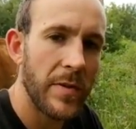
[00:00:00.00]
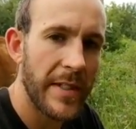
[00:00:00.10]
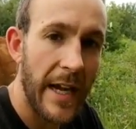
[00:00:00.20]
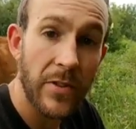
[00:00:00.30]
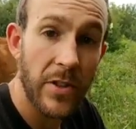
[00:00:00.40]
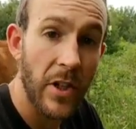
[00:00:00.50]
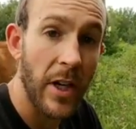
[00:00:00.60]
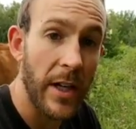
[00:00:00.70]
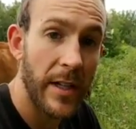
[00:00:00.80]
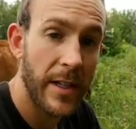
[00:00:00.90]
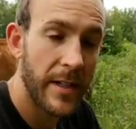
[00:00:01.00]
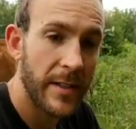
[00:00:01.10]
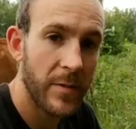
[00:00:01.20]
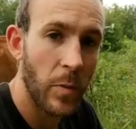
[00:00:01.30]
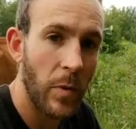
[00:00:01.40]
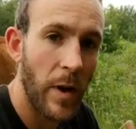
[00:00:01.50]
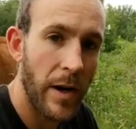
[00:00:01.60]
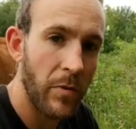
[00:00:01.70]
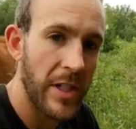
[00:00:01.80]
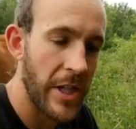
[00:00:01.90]
sounds good. We want
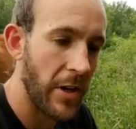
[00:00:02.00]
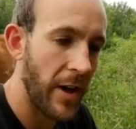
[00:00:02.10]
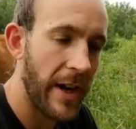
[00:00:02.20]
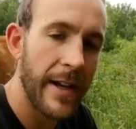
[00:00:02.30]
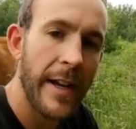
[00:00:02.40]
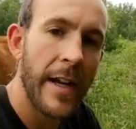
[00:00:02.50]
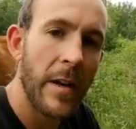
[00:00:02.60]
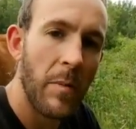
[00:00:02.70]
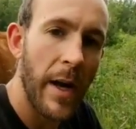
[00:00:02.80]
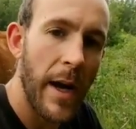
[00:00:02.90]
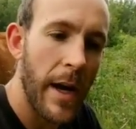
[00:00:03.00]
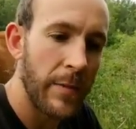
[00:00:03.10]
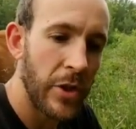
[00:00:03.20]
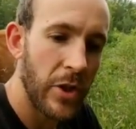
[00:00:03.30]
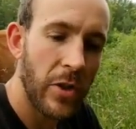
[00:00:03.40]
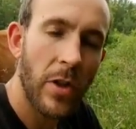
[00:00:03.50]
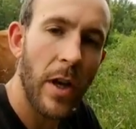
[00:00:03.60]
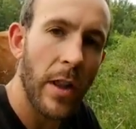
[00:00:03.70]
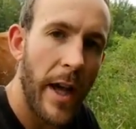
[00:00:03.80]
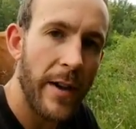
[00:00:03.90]
to regenerate. But I'm sure
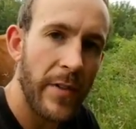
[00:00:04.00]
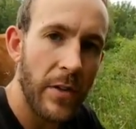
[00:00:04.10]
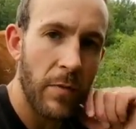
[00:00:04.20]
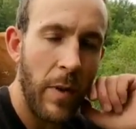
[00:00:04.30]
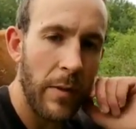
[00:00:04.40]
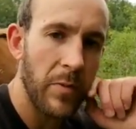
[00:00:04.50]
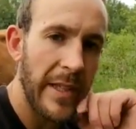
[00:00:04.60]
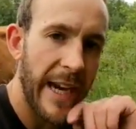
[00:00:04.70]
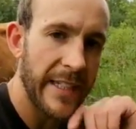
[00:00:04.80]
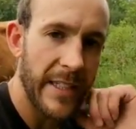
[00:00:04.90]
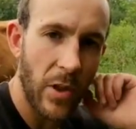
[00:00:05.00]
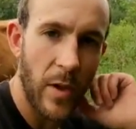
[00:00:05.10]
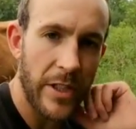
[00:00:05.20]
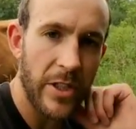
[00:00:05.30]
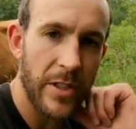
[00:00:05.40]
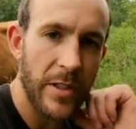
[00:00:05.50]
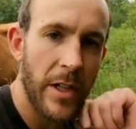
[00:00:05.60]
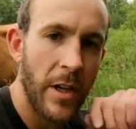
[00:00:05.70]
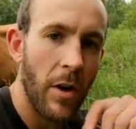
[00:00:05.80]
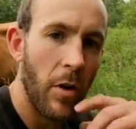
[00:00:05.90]
a lot of you probably asked the question
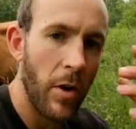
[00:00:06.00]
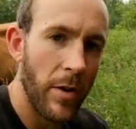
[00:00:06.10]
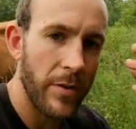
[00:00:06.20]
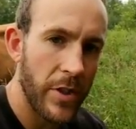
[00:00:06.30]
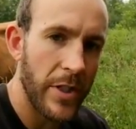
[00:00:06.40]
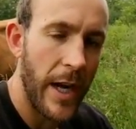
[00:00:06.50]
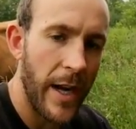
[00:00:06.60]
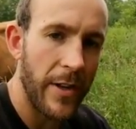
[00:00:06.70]
or just not